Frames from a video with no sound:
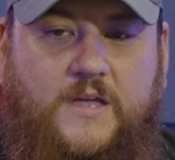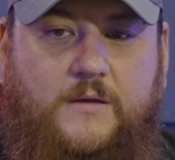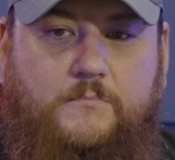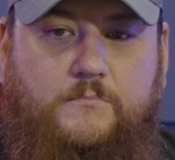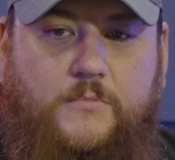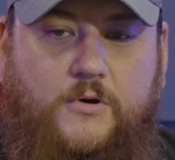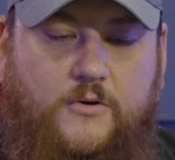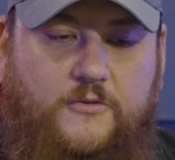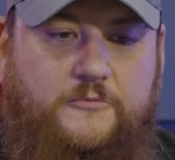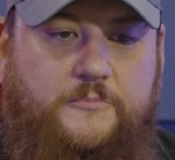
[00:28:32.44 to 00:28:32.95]

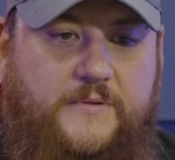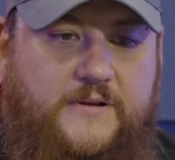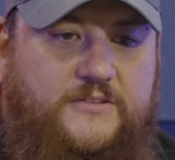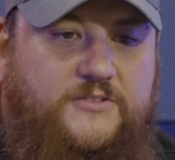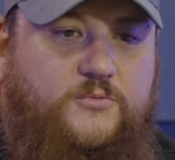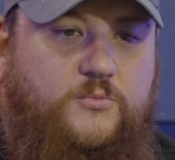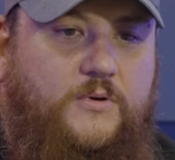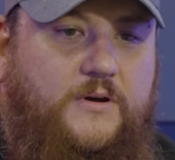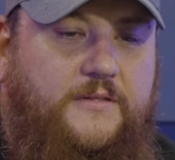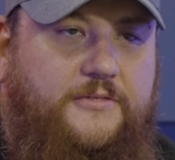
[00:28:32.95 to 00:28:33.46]

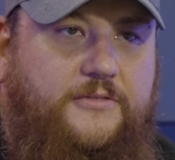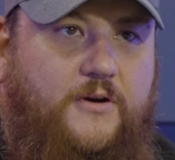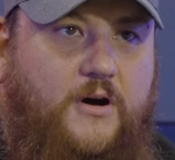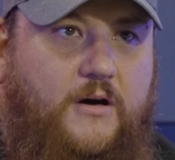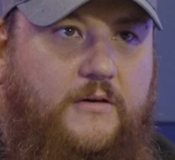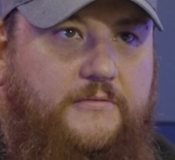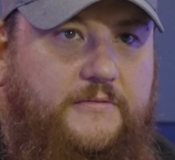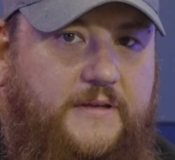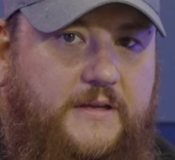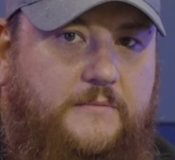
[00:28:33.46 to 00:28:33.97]
movements with
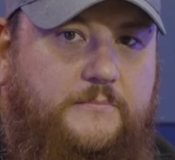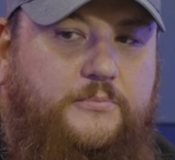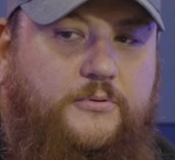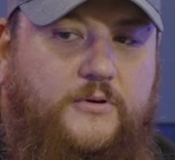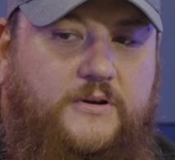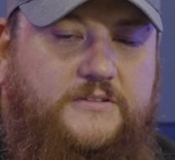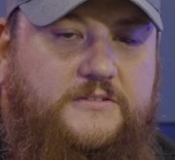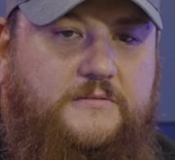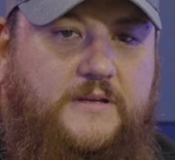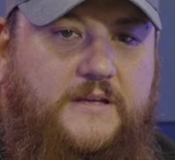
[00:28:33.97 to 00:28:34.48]
all of the
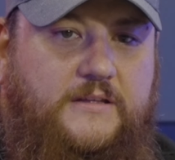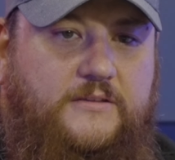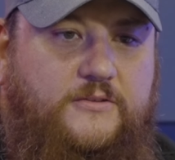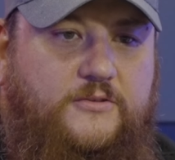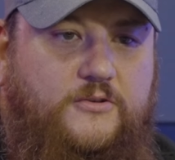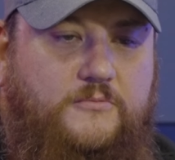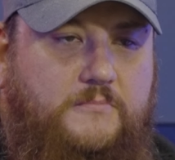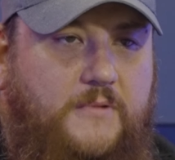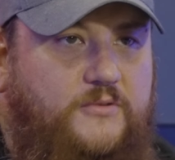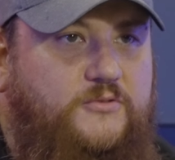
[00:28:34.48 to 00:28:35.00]
inputs
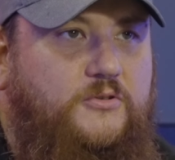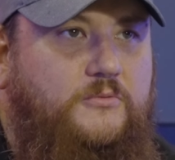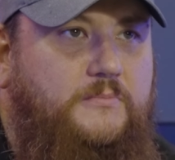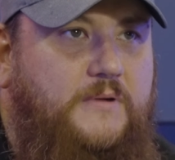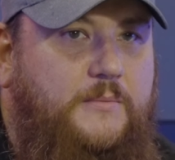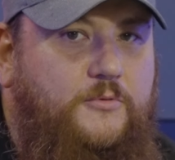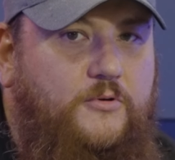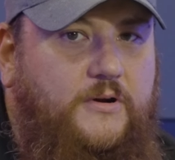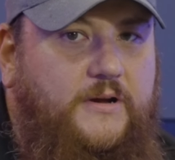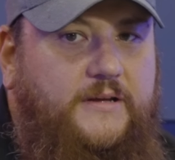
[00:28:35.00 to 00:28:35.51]
into muscle
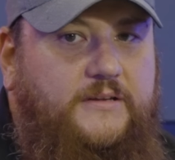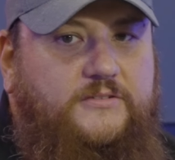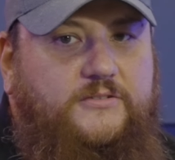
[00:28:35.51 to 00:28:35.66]
memory.